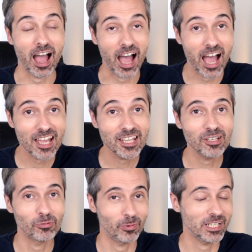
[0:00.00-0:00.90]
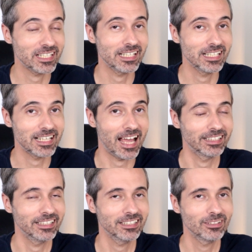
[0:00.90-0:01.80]
I read it in
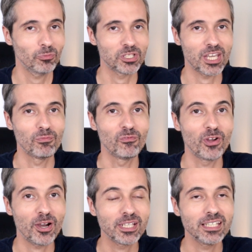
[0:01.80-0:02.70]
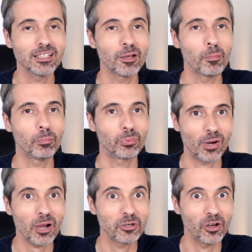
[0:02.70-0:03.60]
Italian, which I'm very
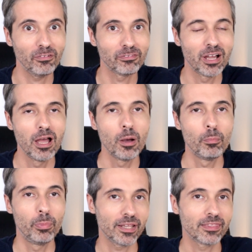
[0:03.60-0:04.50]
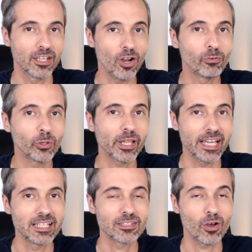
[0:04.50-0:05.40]
proud of, but the novel
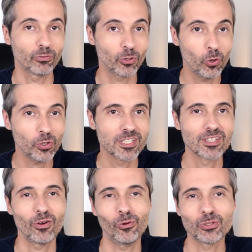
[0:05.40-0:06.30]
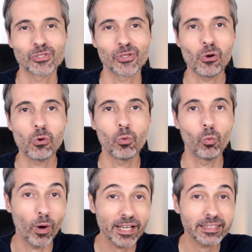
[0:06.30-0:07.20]
is of course also
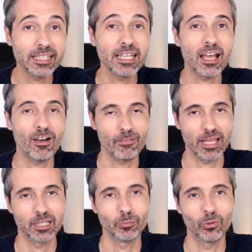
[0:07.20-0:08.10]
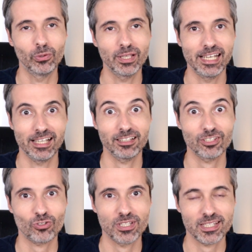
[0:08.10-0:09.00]
widely available in
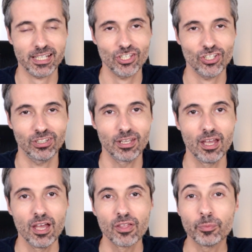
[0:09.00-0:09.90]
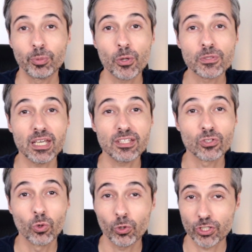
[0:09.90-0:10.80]
English translation. The prose is
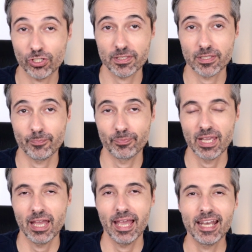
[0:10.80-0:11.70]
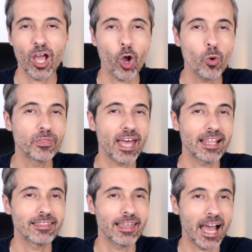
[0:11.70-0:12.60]
gorgeous, and I hope
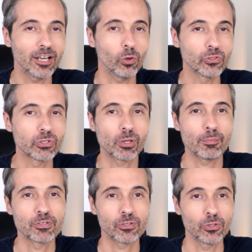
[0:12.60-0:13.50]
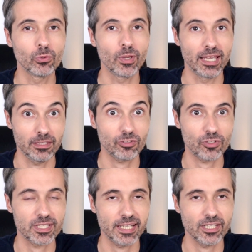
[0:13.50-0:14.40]
that that also comes through in the
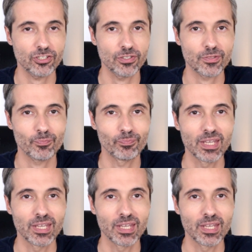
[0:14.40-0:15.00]
translations.